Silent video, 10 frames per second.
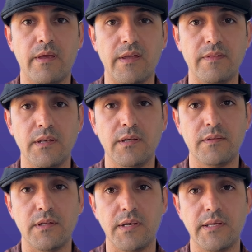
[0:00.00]
And then in
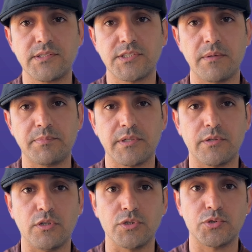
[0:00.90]
the next
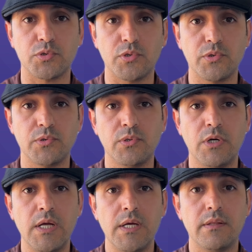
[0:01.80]
chapter, I show you
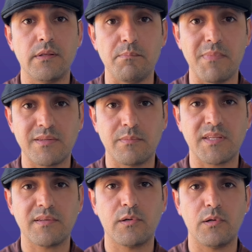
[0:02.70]
the
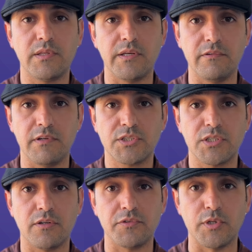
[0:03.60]
mathematical
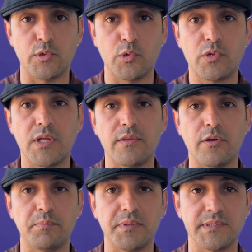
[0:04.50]
derivation of the code that
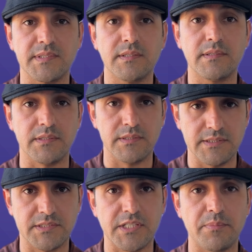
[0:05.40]
I present in
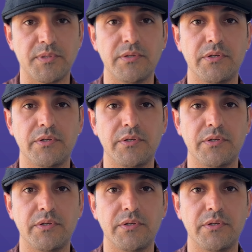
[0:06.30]
this chapter.